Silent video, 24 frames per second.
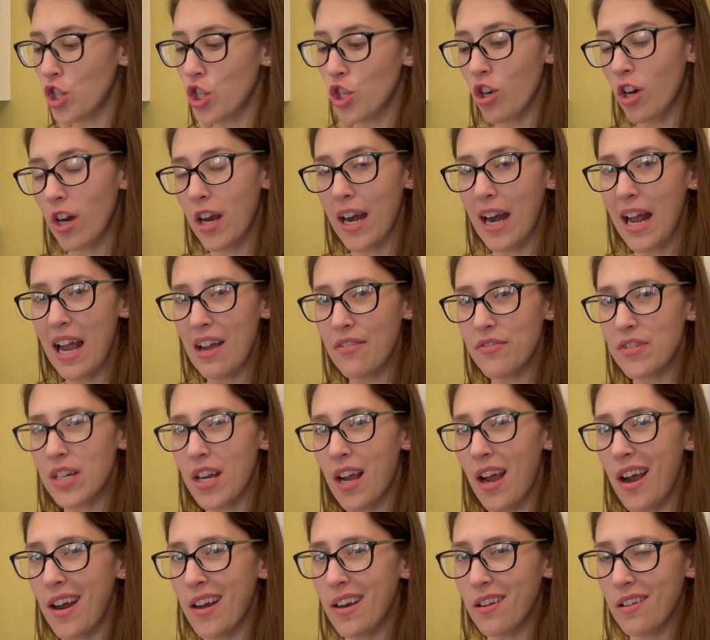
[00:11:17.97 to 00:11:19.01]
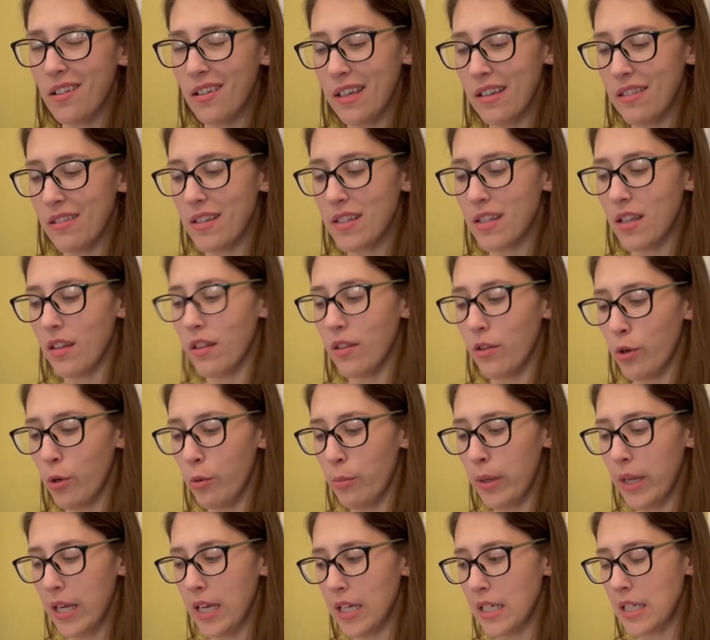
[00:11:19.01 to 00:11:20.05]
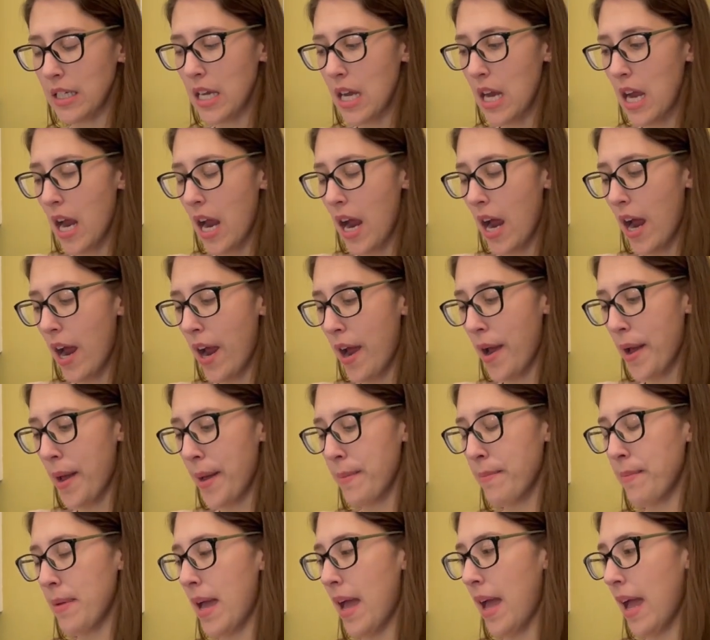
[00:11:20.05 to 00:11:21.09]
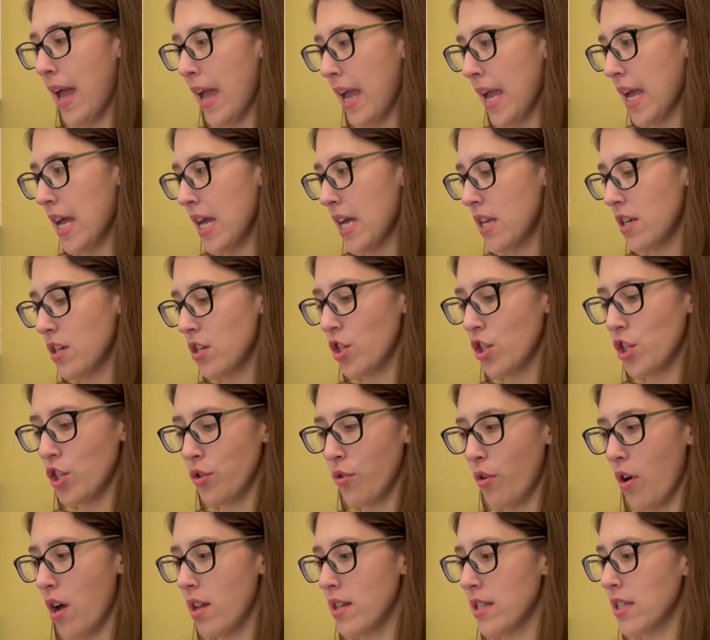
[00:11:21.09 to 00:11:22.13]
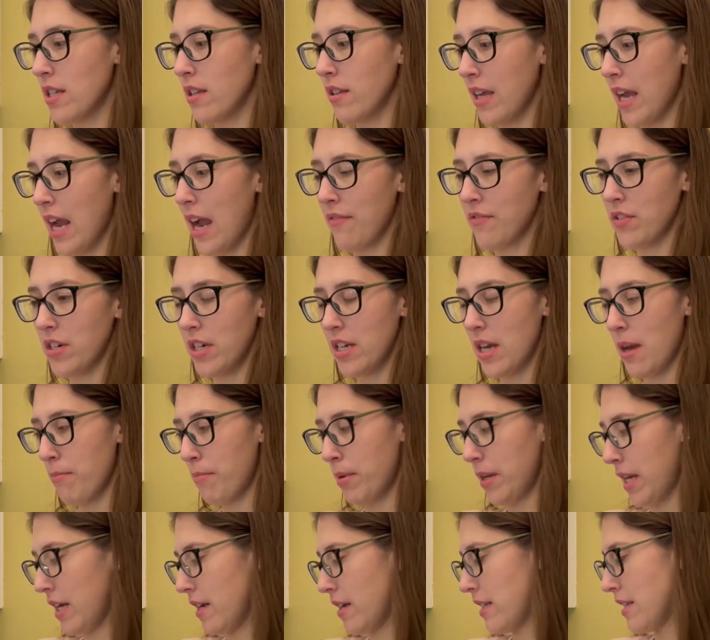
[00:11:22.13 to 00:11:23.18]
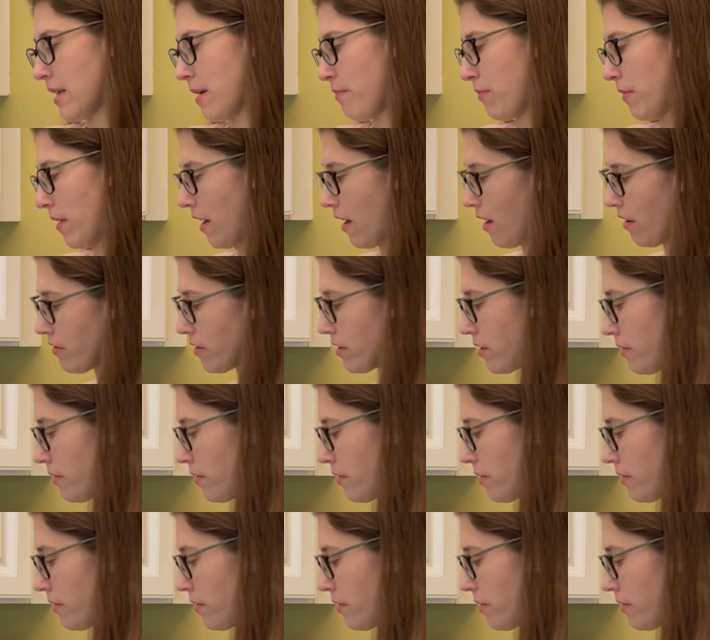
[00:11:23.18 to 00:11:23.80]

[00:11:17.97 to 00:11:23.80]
you're gonna have to kind of clean this a little bit, and you constantly have to dump it into something else.